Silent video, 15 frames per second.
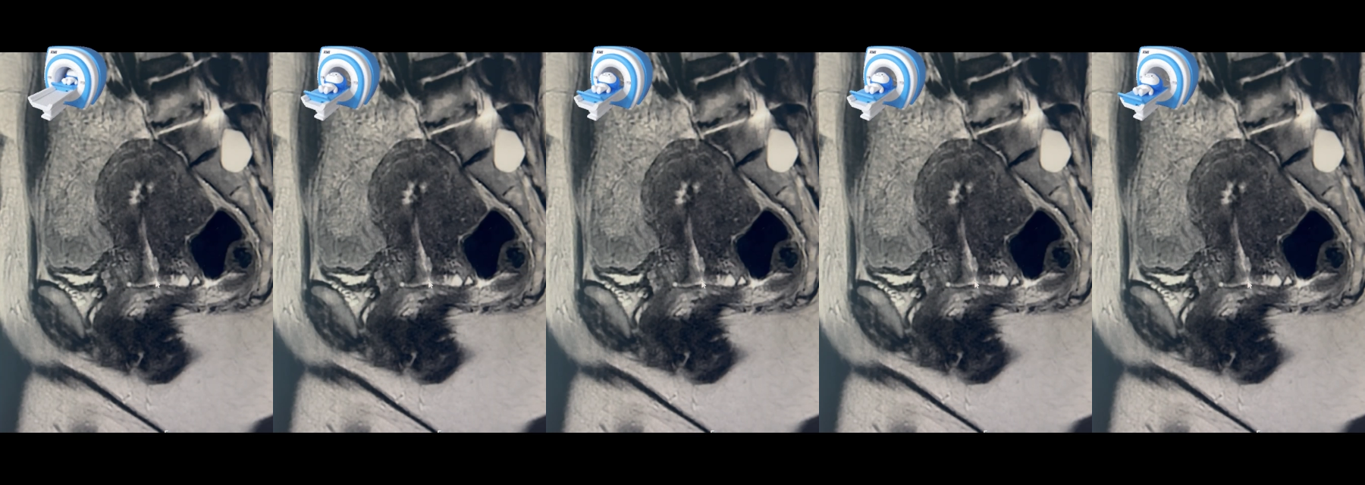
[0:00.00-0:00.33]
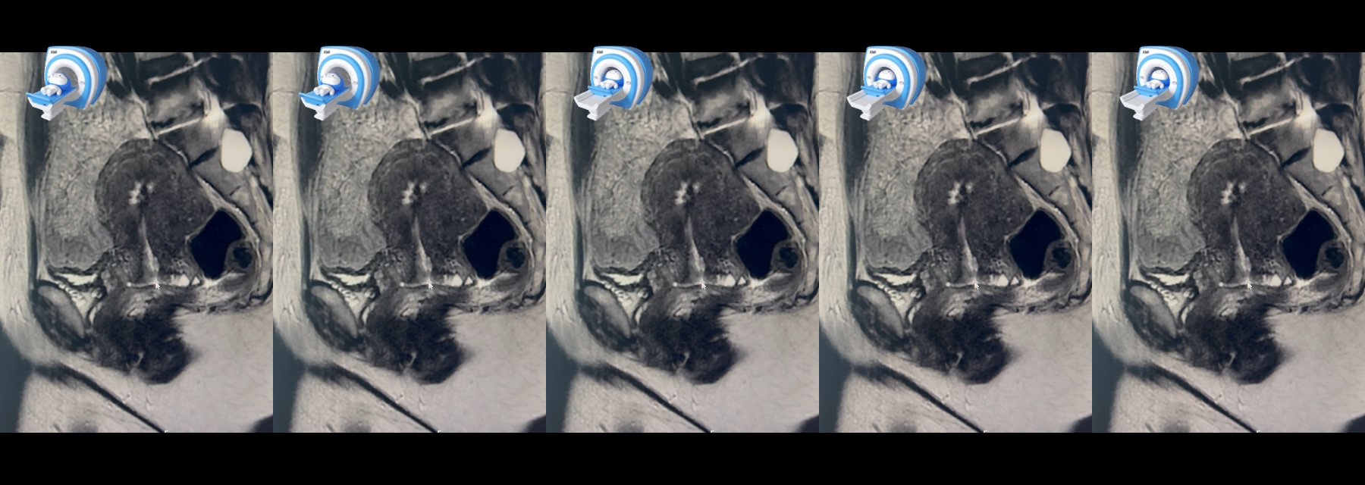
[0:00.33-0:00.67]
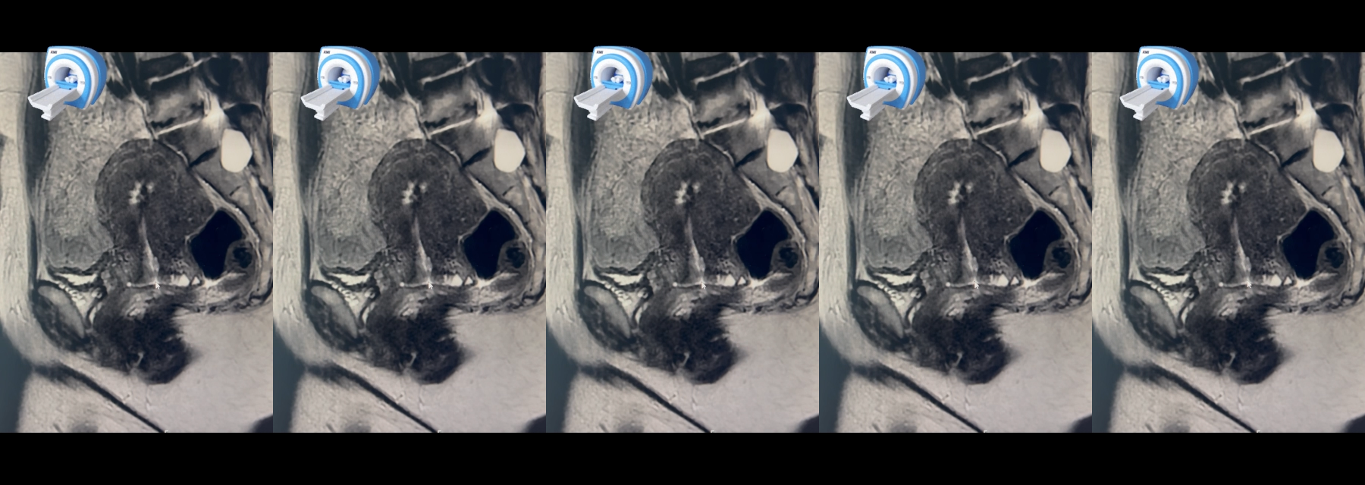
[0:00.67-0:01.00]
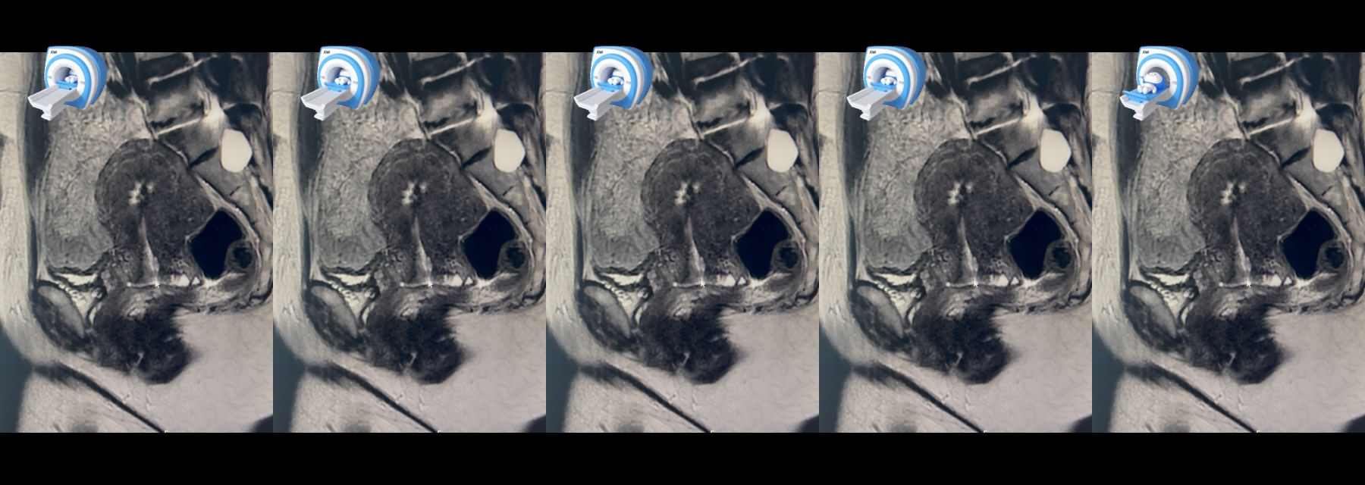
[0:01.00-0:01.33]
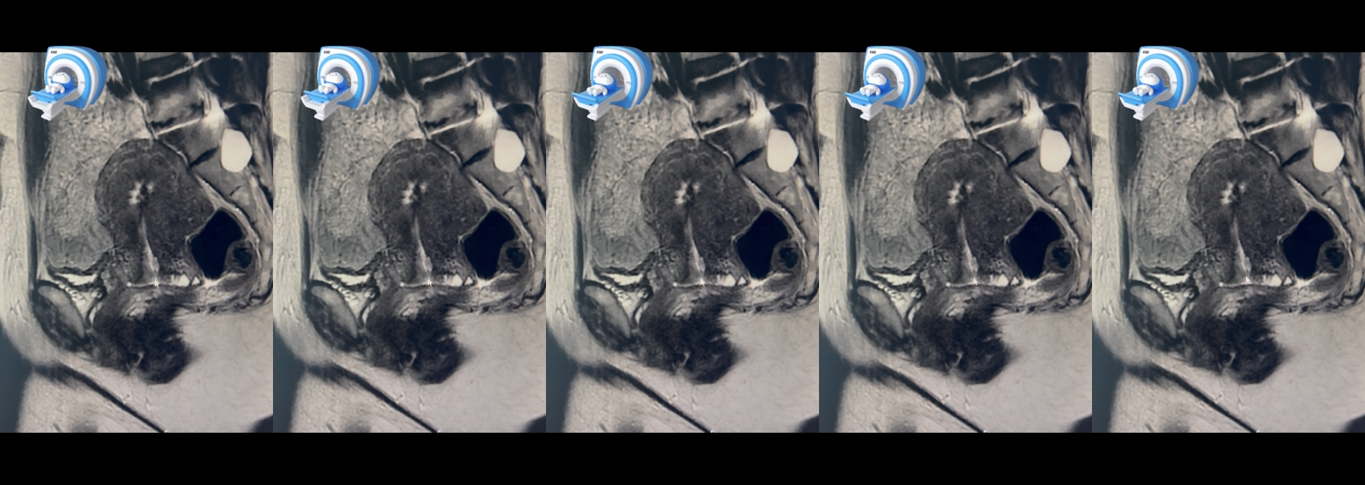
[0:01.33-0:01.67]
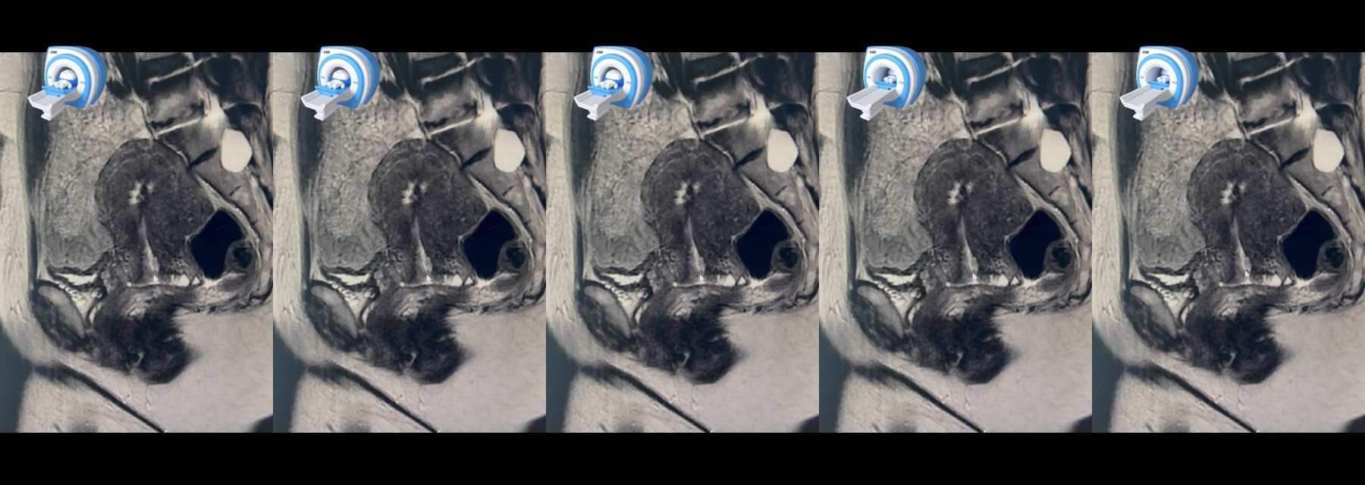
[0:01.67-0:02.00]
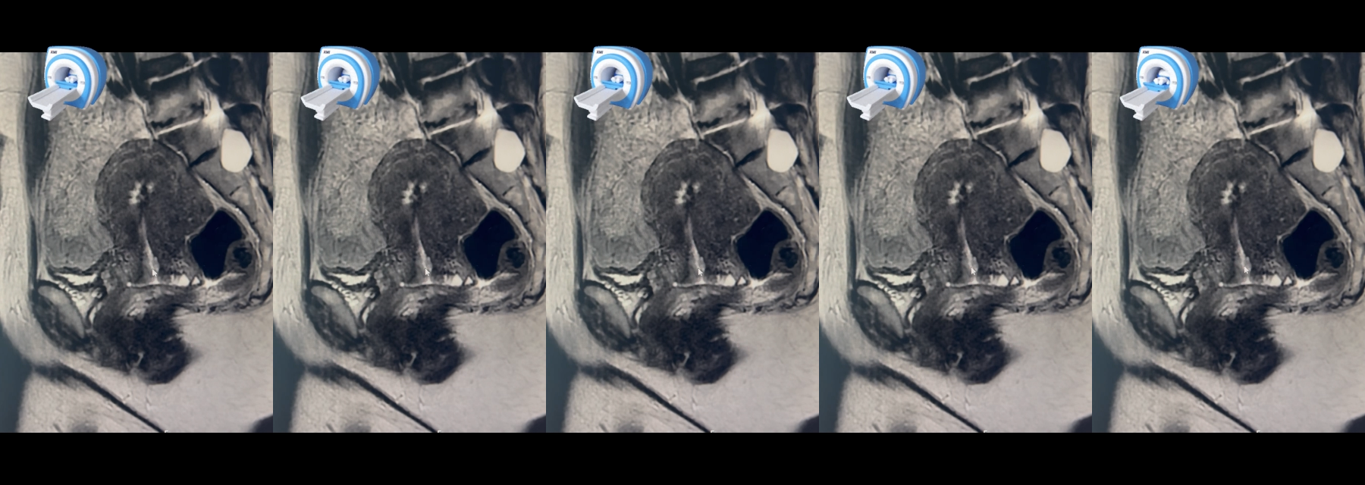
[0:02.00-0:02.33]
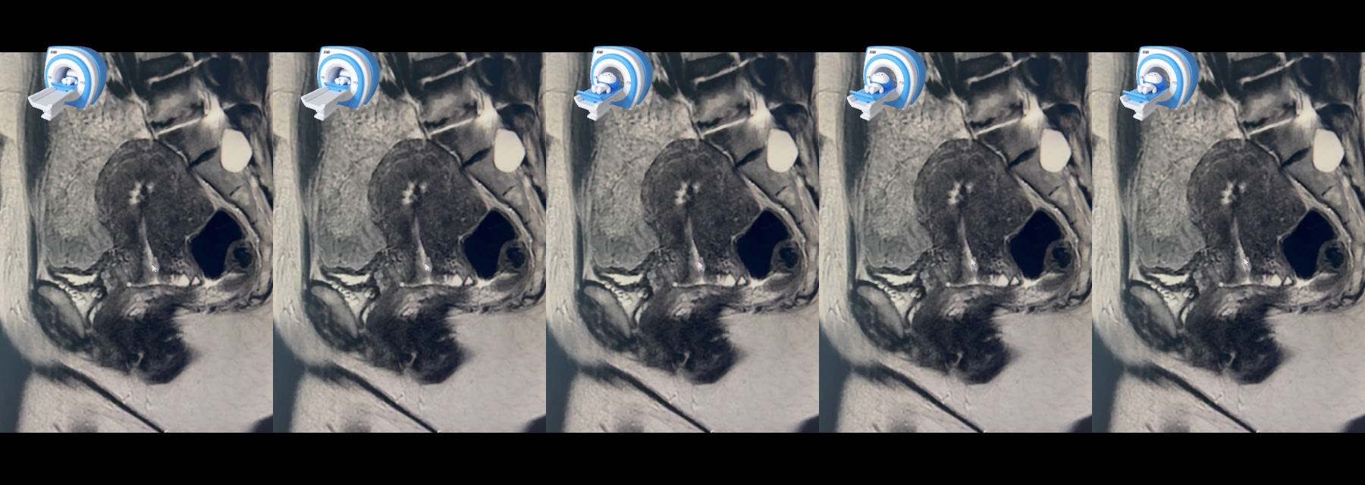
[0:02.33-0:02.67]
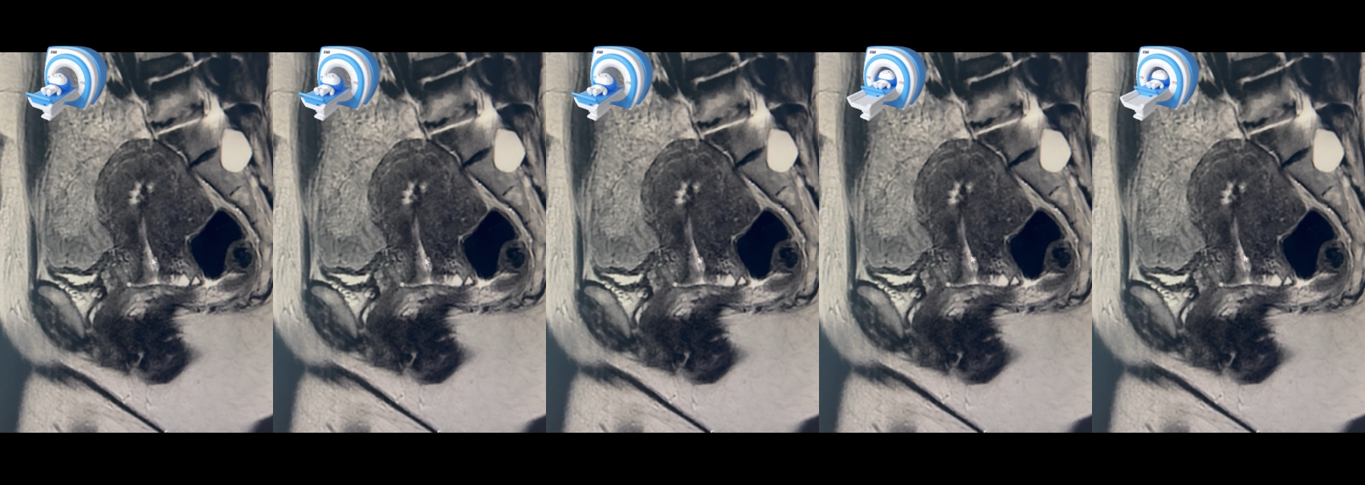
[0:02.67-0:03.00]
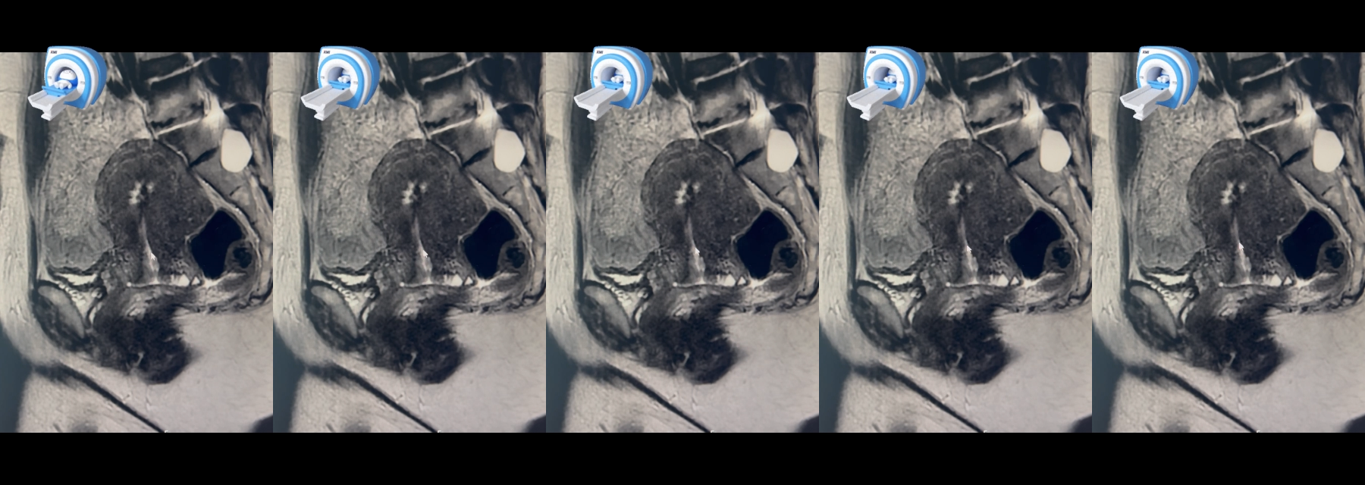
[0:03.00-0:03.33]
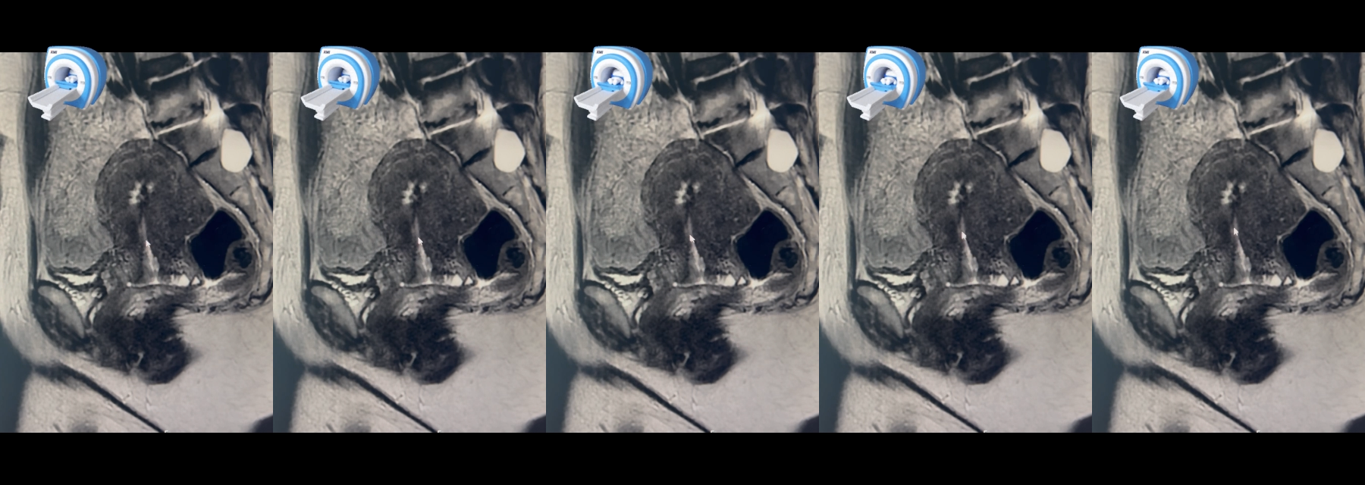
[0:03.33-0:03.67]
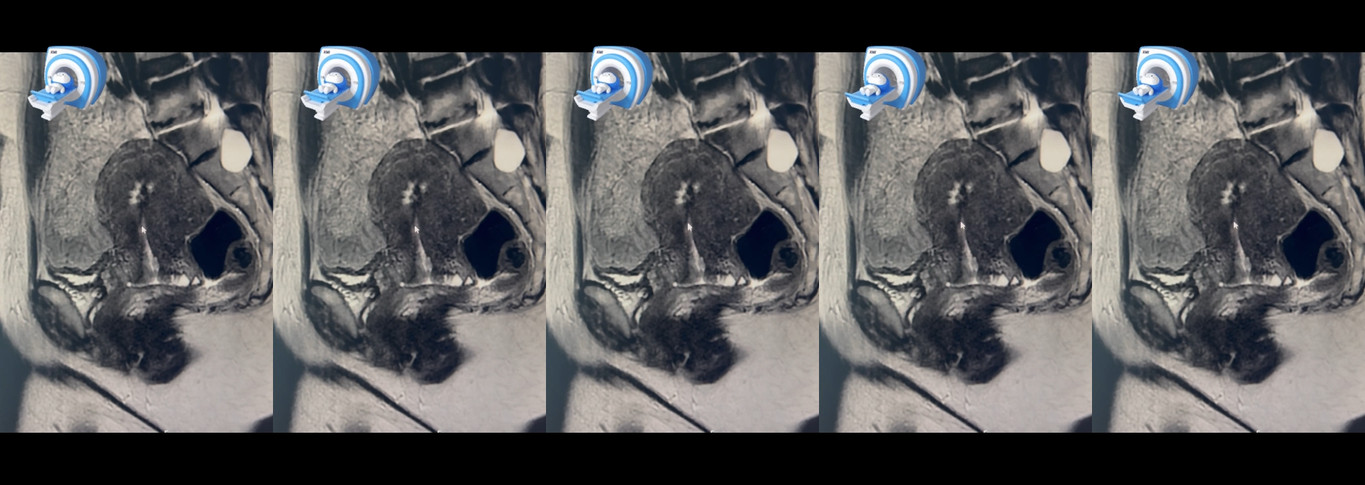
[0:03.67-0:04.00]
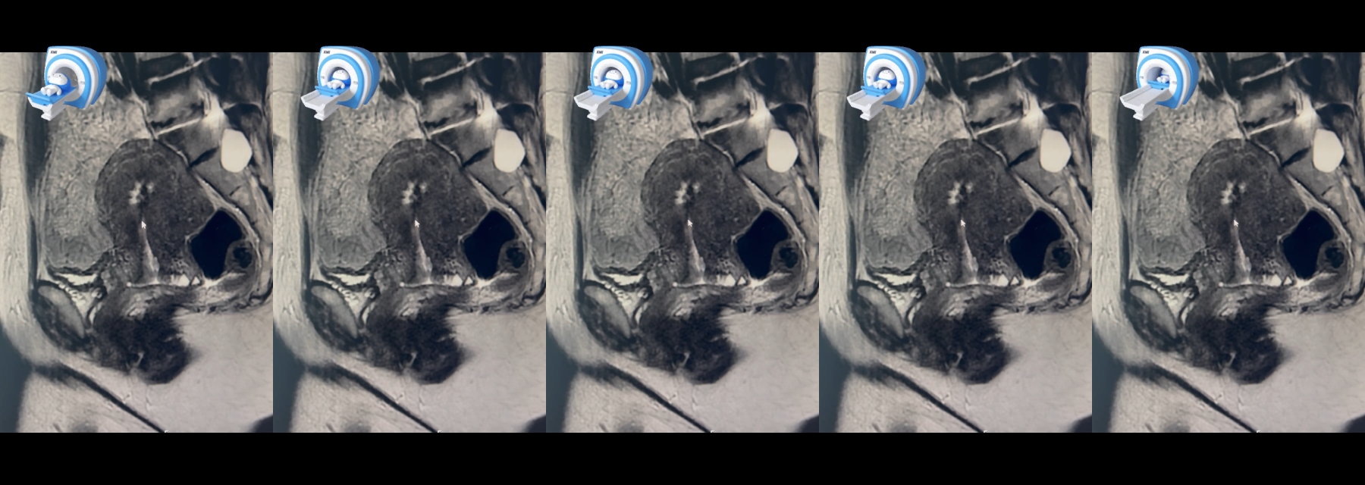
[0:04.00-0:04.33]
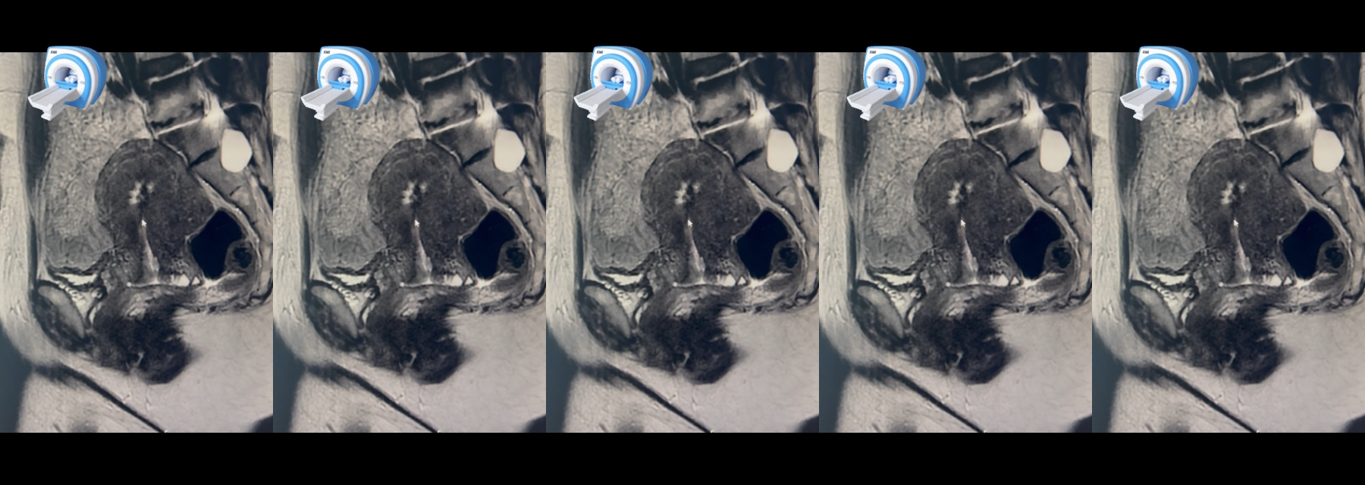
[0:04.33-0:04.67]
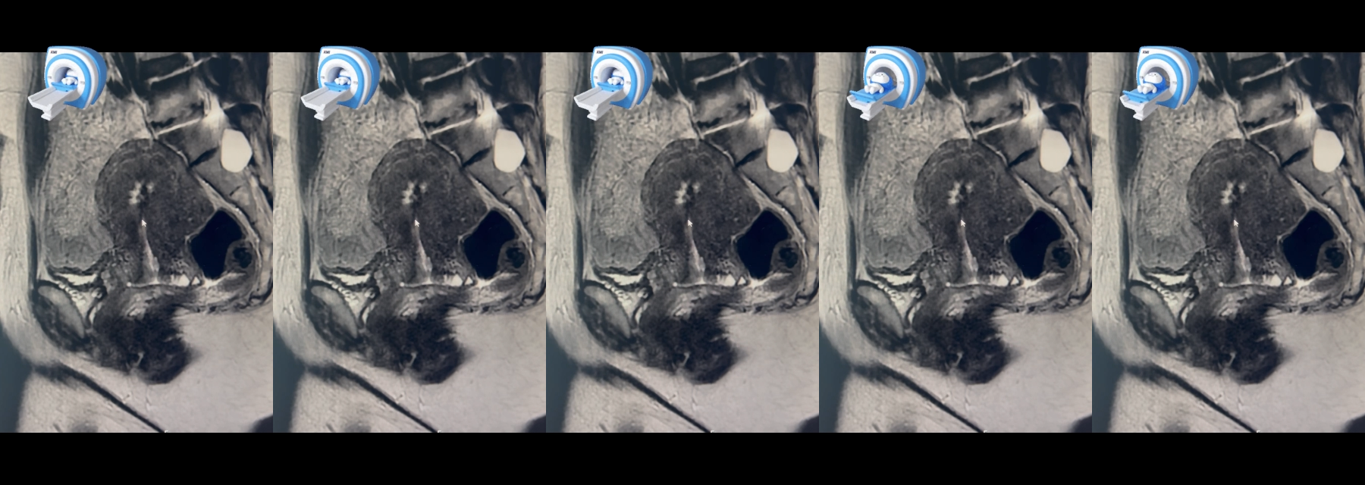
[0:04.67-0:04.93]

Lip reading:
(no speaker visible)